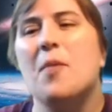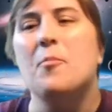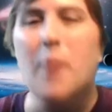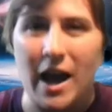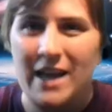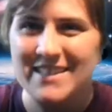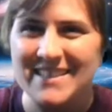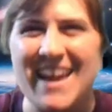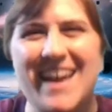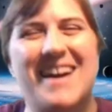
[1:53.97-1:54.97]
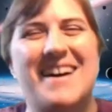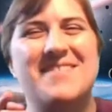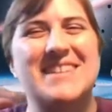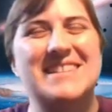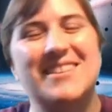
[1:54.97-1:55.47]
But
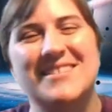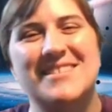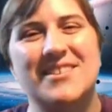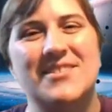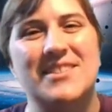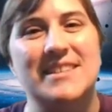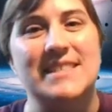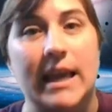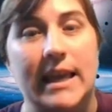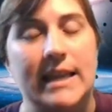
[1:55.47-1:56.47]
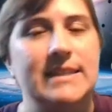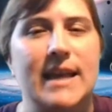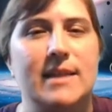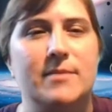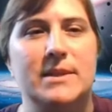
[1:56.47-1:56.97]
it's also the second
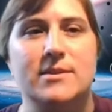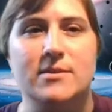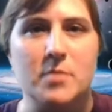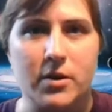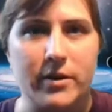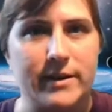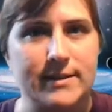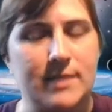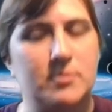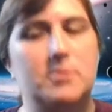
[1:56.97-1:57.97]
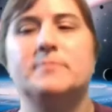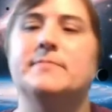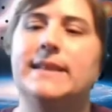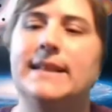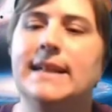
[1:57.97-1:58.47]
element on the periodic table.
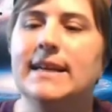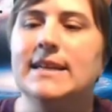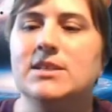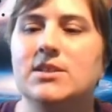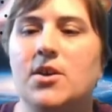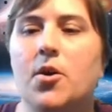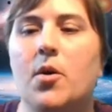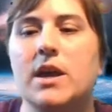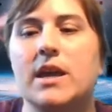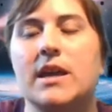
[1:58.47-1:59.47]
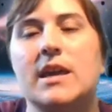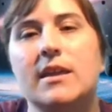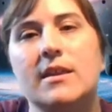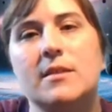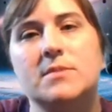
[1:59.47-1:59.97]
So
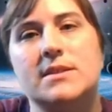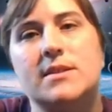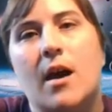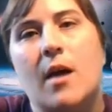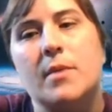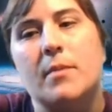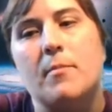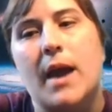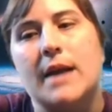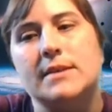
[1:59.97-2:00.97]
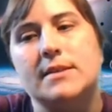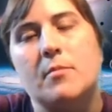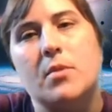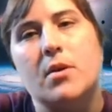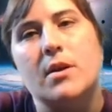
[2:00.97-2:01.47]
helium's atomic mass number